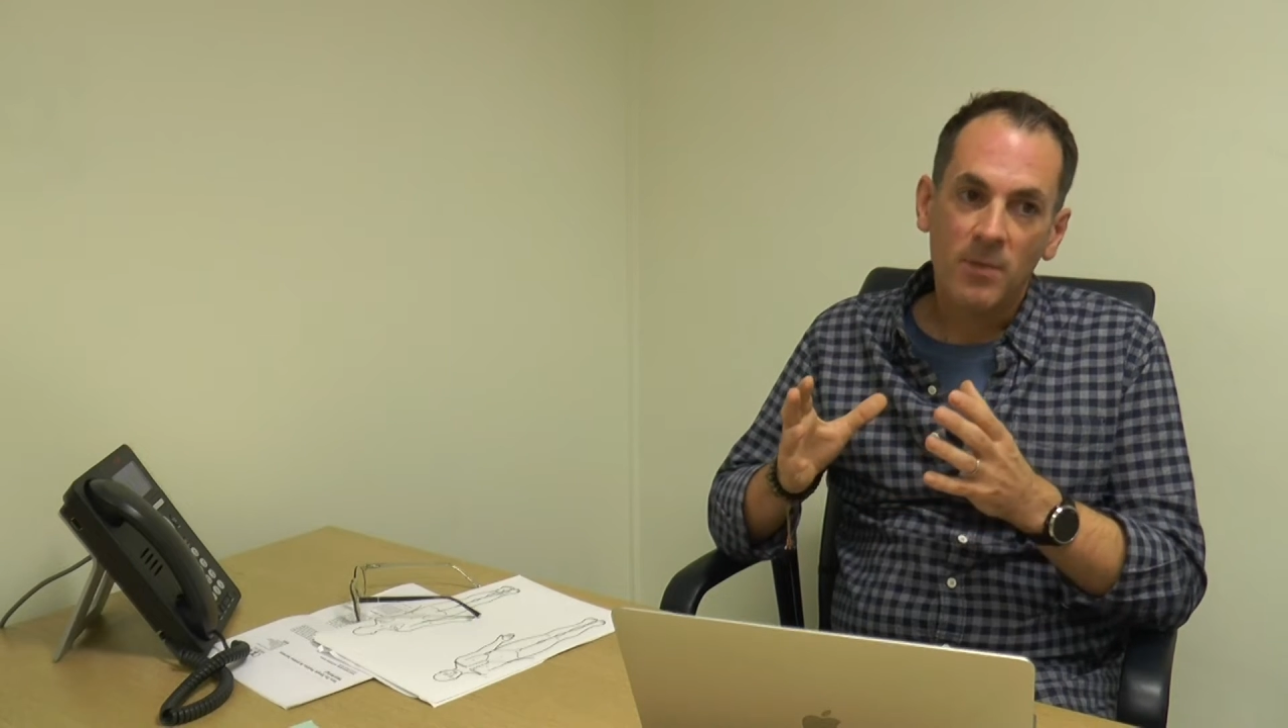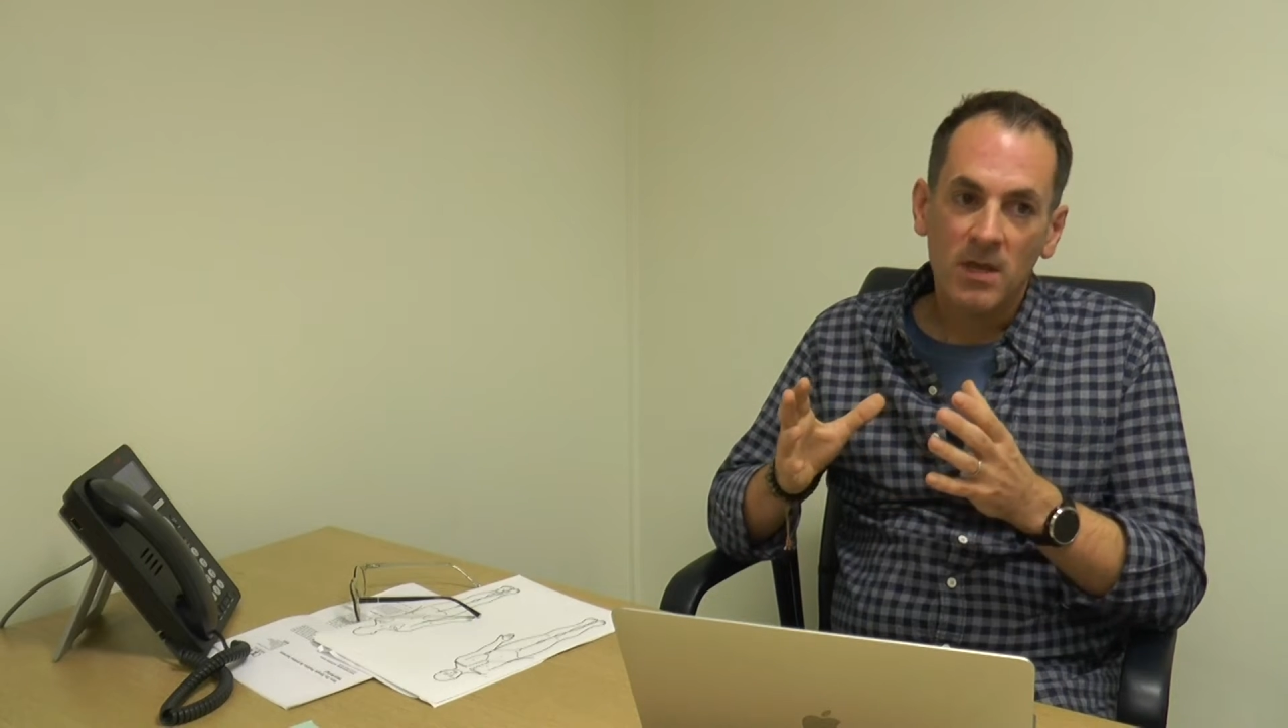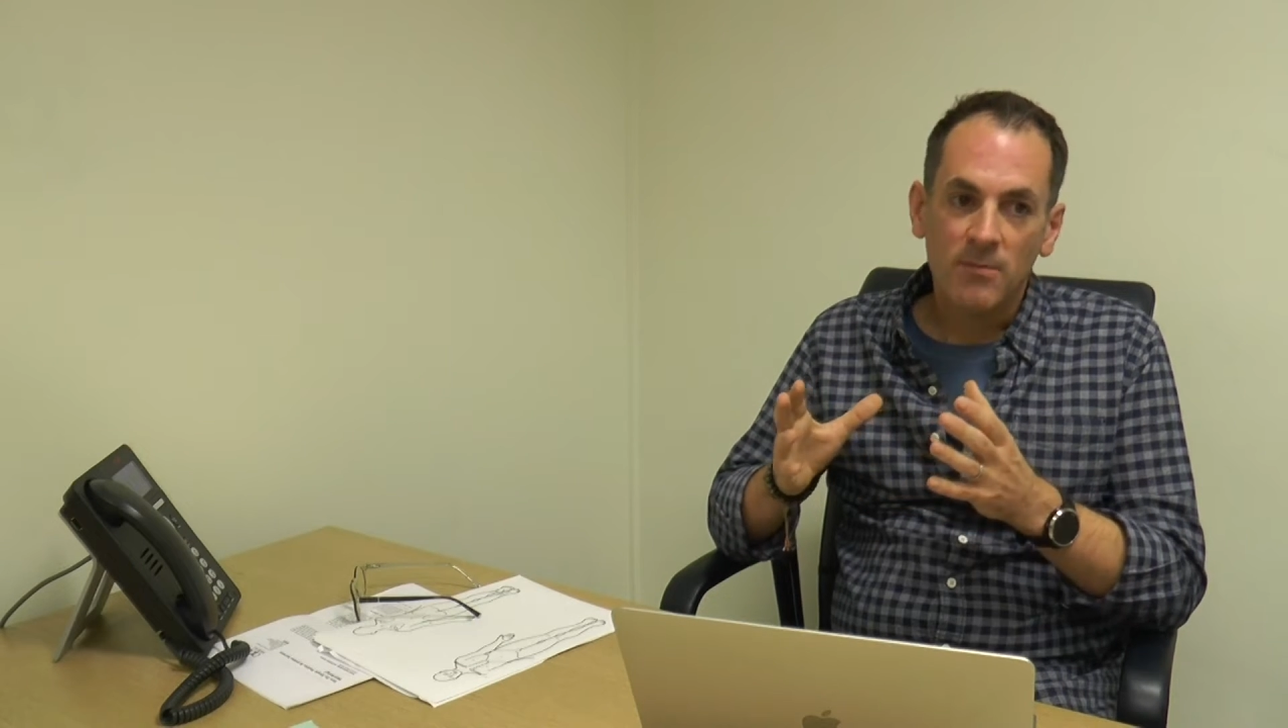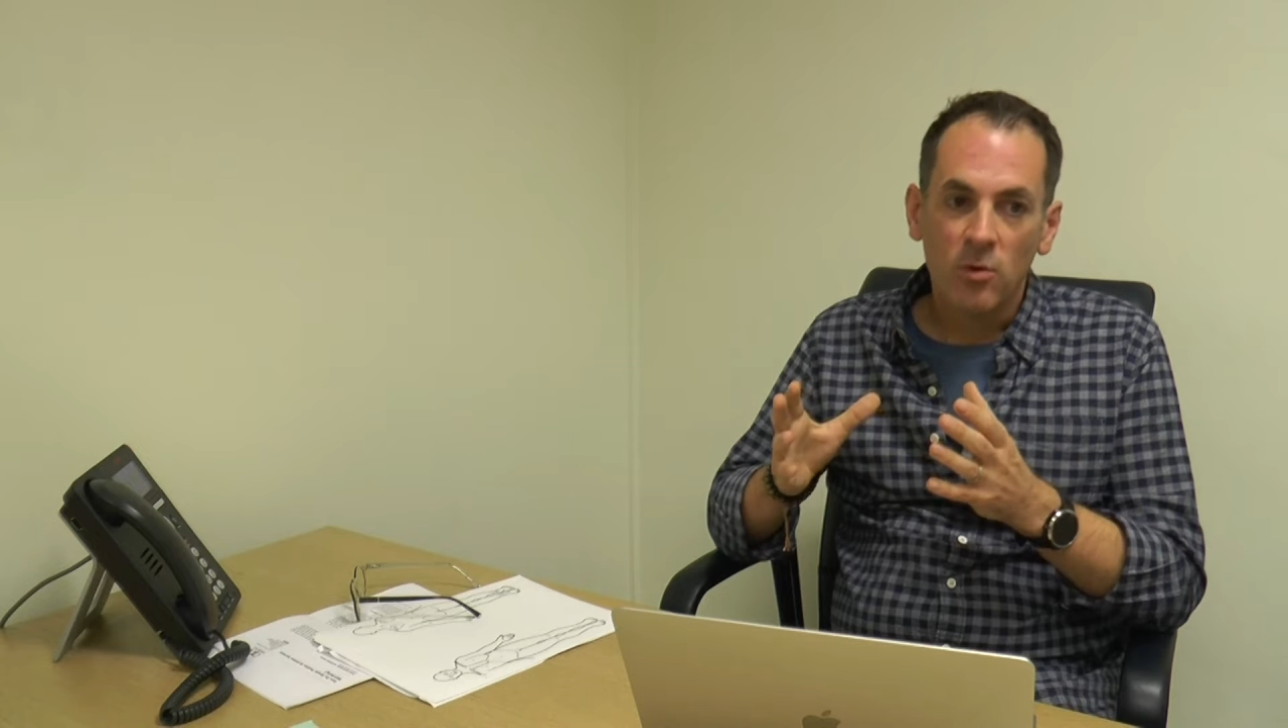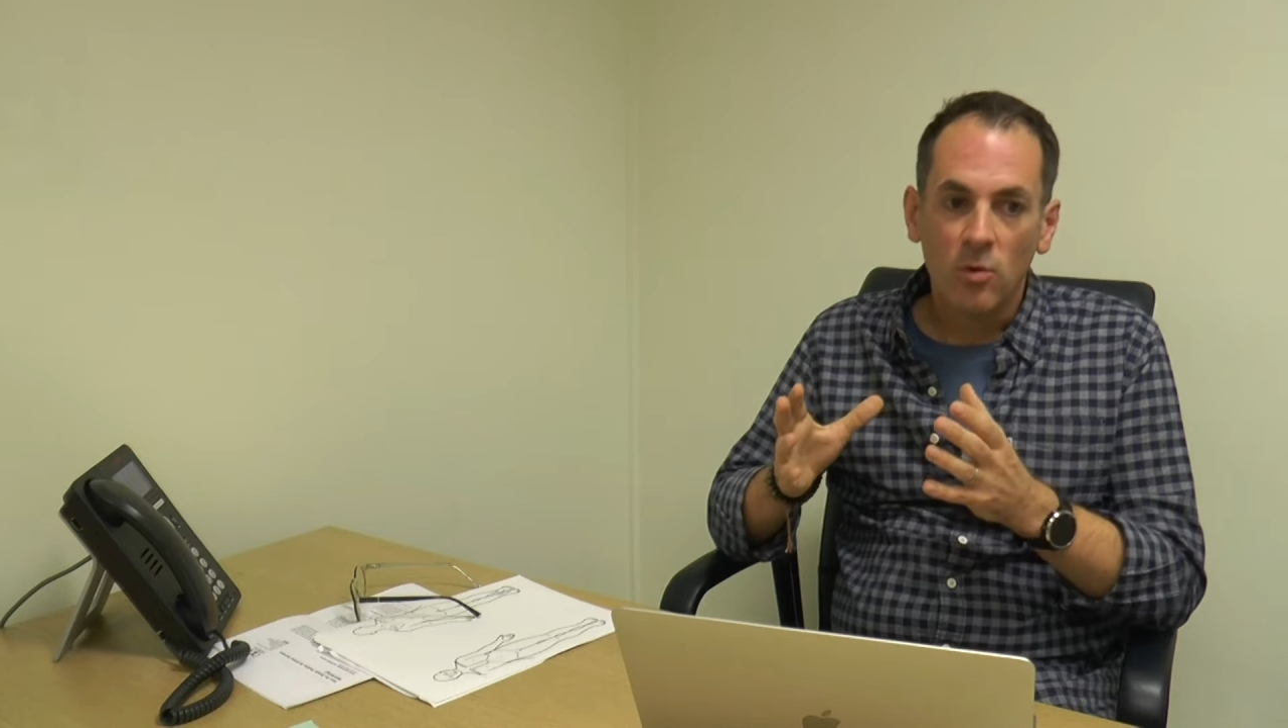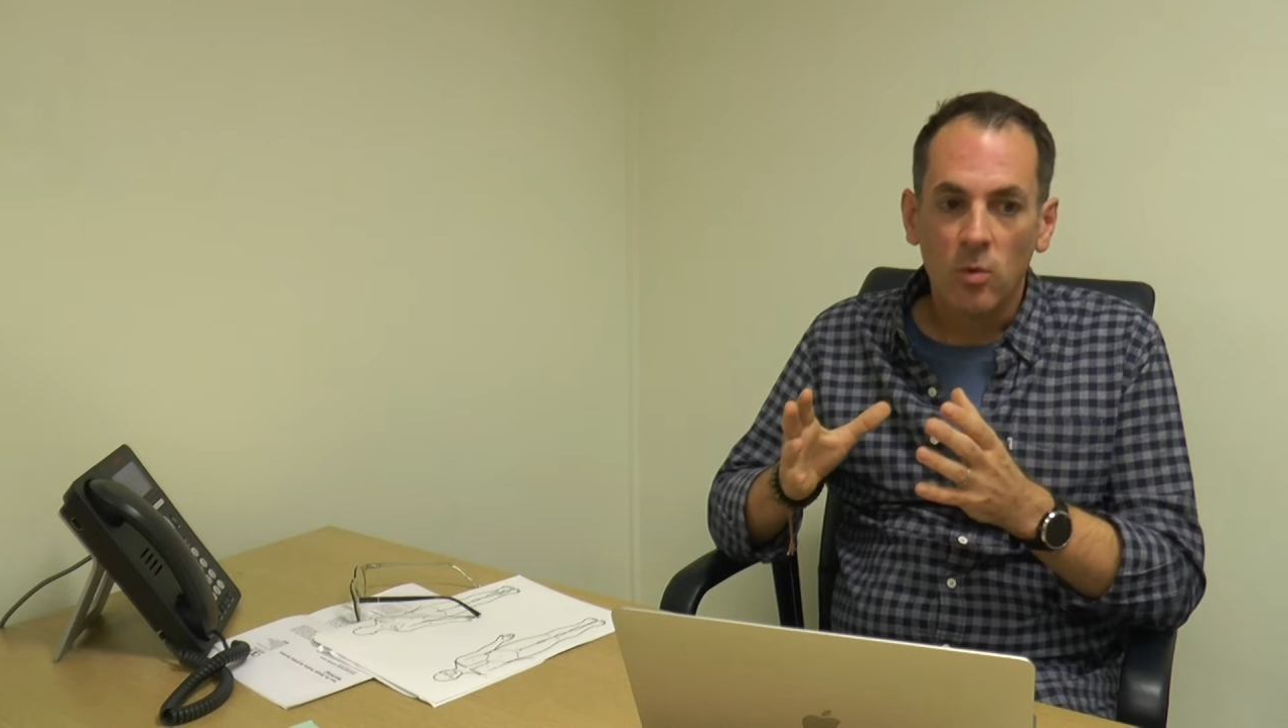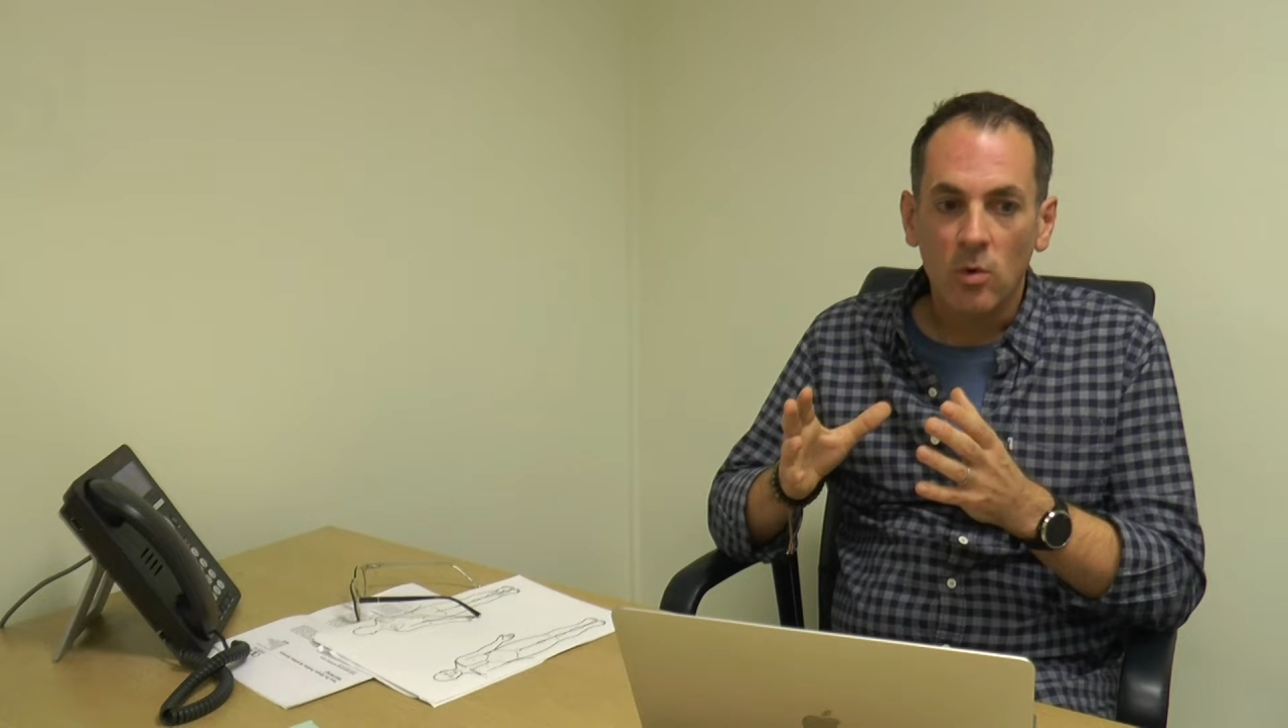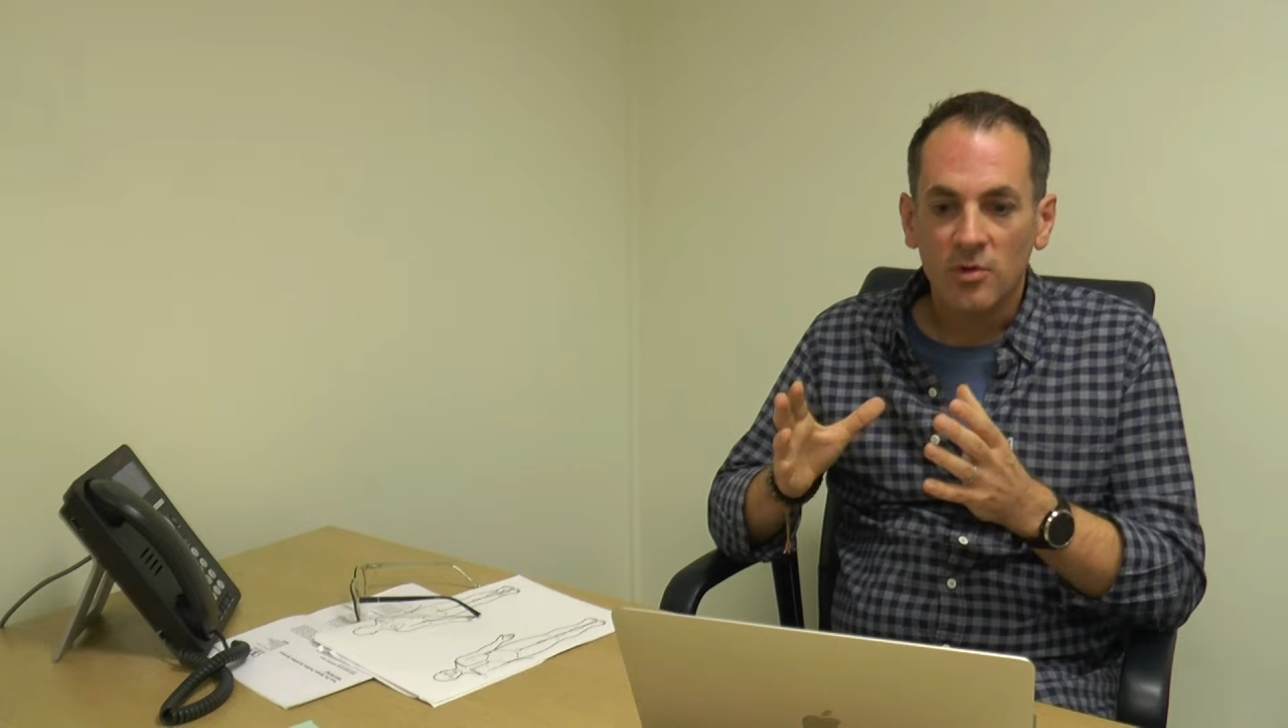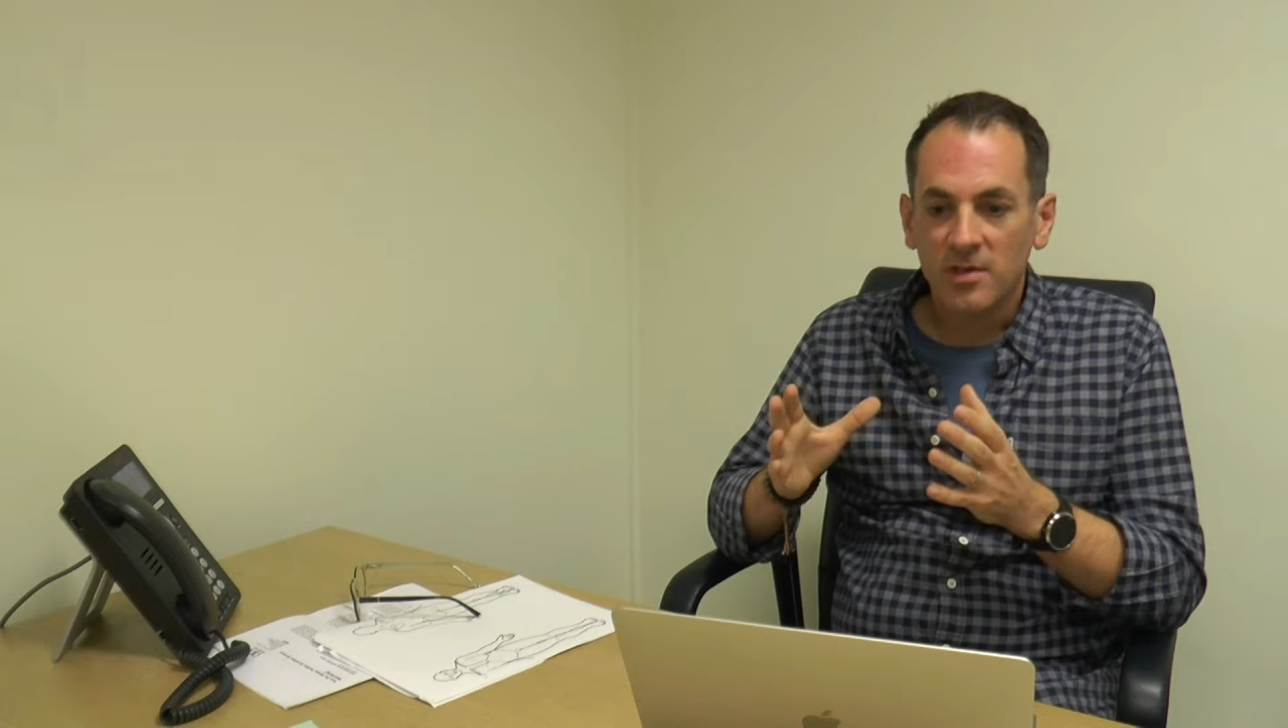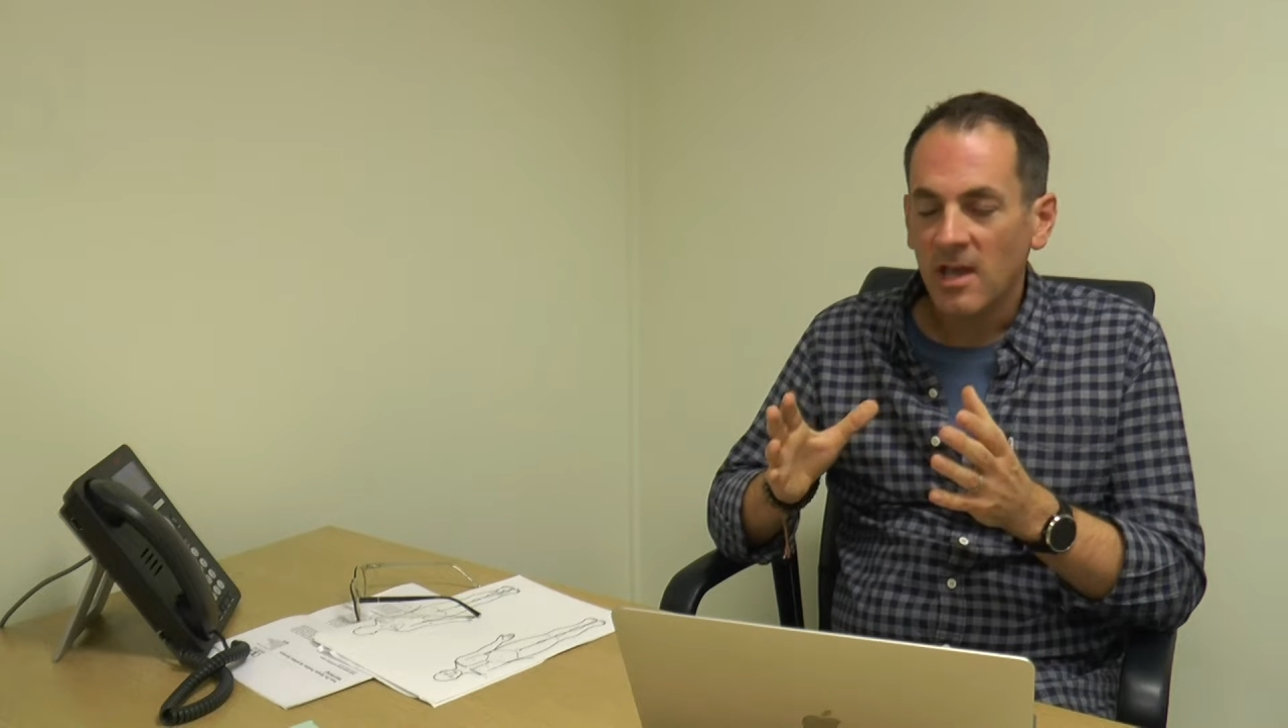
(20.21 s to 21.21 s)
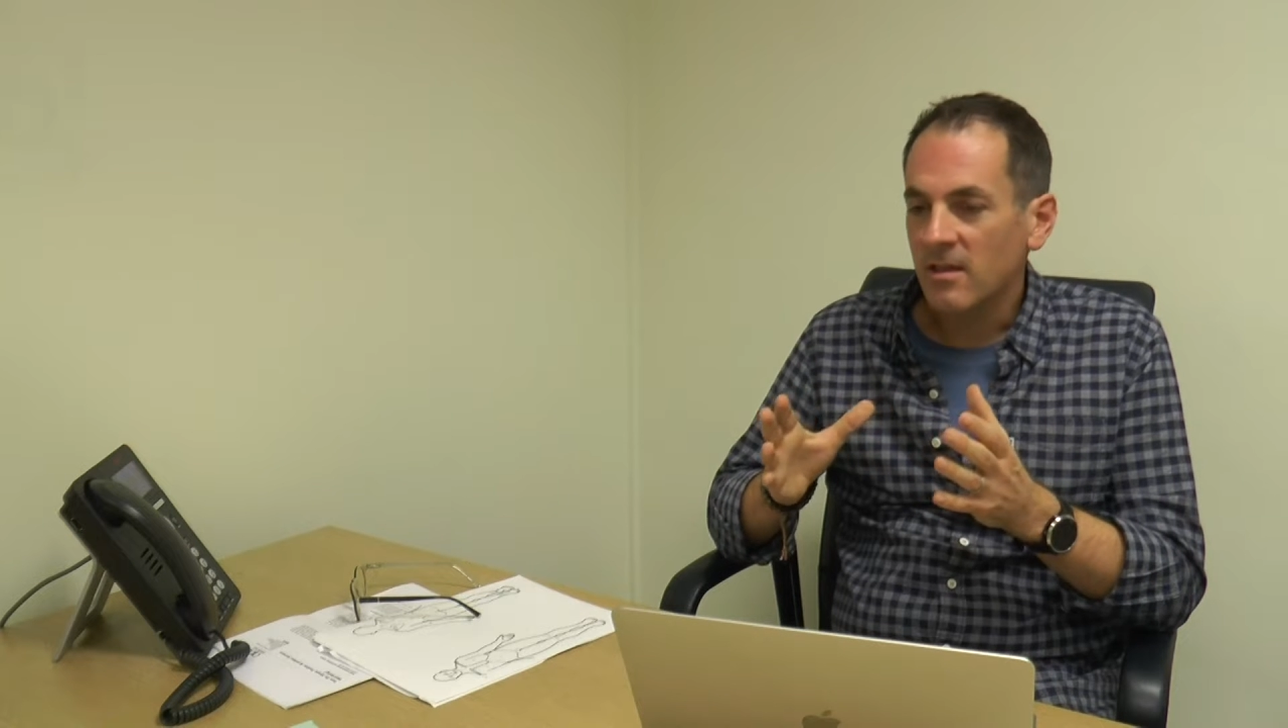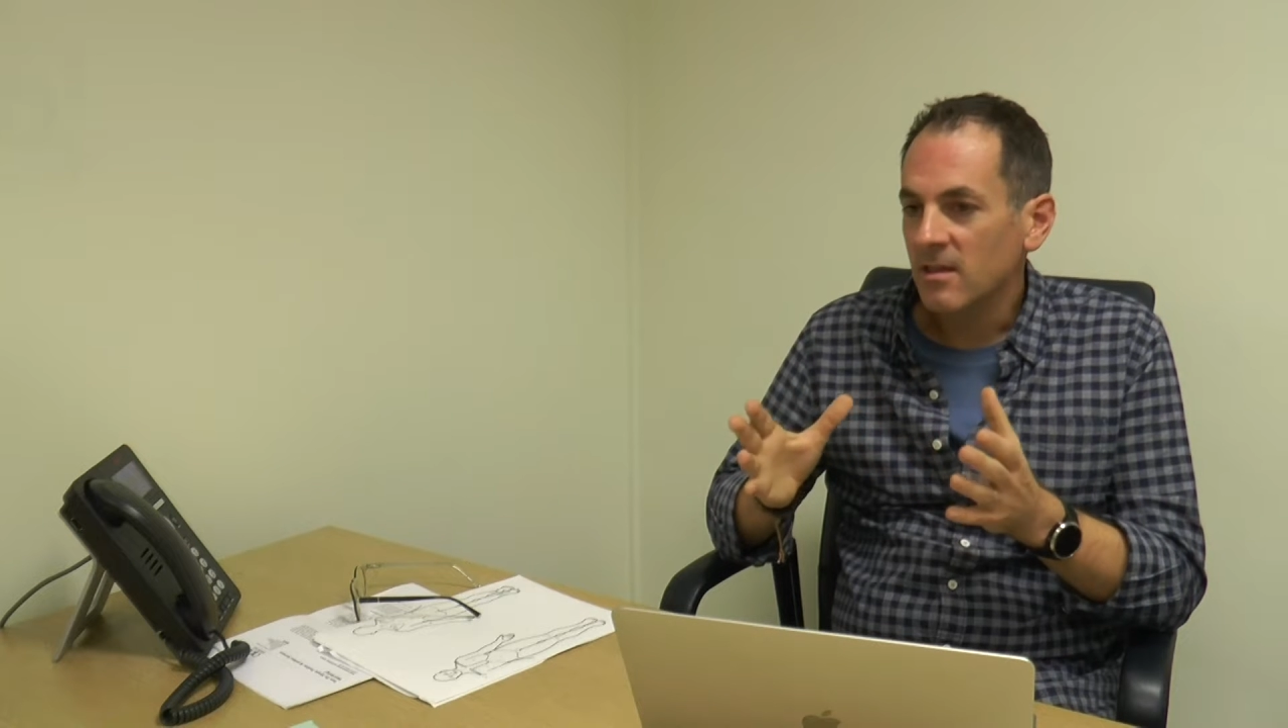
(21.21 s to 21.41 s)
people will say